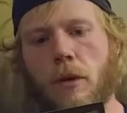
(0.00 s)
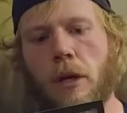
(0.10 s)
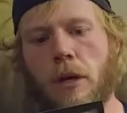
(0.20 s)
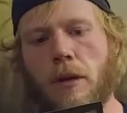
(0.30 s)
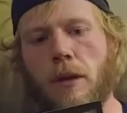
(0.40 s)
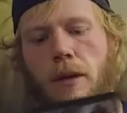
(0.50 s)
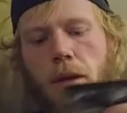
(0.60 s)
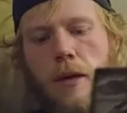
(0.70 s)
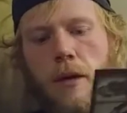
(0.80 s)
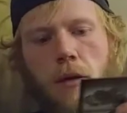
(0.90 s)
in
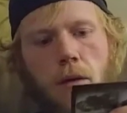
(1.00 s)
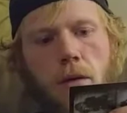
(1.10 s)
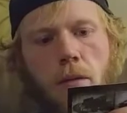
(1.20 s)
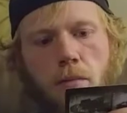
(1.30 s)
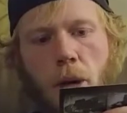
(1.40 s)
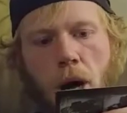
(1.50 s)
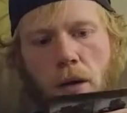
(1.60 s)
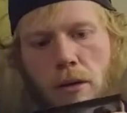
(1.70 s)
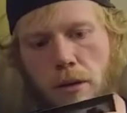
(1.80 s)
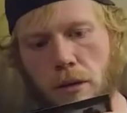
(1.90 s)
the
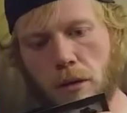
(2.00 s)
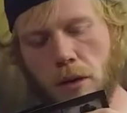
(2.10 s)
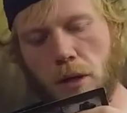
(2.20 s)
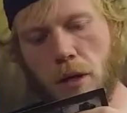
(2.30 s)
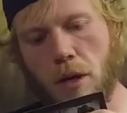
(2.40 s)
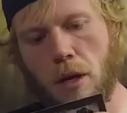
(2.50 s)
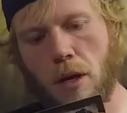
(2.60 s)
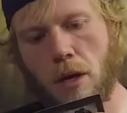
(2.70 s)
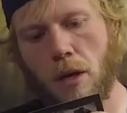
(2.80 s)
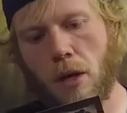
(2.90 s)
box
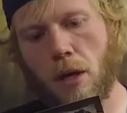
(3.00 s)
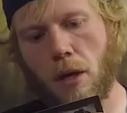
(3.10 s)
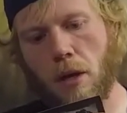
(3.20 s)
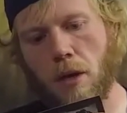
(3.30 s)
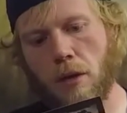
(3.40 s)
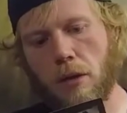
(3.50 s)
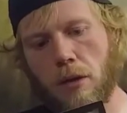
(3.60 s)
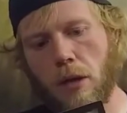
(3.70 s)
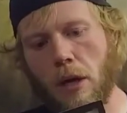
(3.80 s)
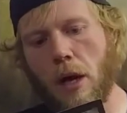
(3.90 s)

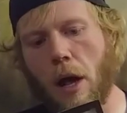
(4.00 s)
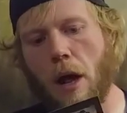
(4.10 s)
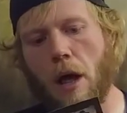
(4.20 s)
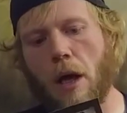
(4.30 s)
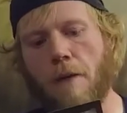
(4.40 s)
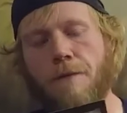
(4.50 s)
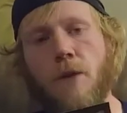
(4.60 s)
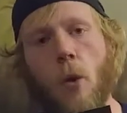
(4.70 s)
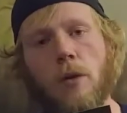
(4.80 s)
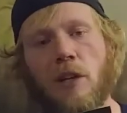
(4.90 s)
is a
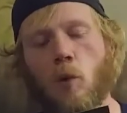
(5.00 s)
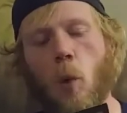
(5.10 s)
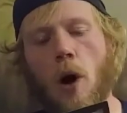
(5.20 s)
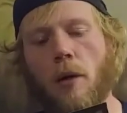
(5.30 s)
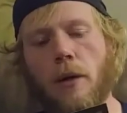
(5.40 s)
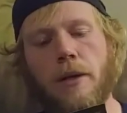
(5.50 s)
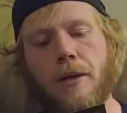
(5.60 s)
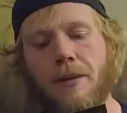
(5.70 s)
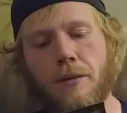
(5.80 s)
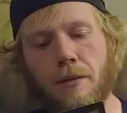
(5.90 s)
folding wallet.
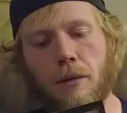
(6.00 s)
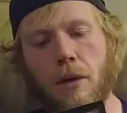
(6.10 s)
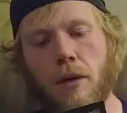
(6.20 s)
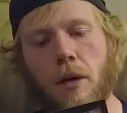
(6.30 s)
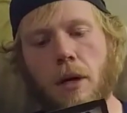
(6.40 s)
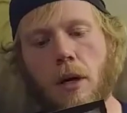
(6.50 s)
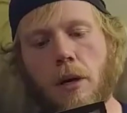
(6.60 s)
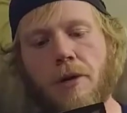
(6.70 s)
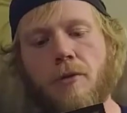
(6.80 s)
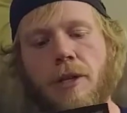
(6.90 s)

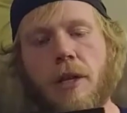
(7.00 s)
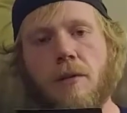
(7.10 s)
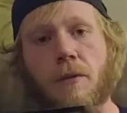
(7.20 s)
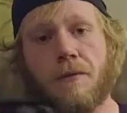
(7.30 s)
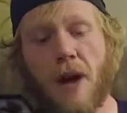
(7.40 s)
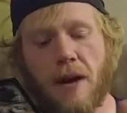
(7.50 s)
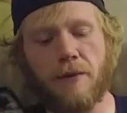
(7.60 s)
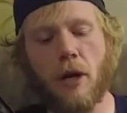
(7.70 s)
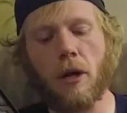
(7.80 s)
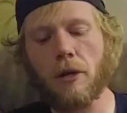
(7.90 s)
This retails for
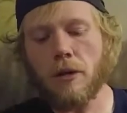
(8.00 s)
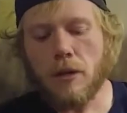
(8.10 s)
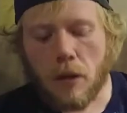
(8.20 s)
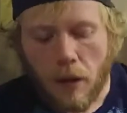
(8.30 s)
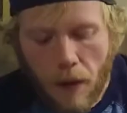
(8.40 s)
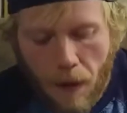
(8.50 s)
$5.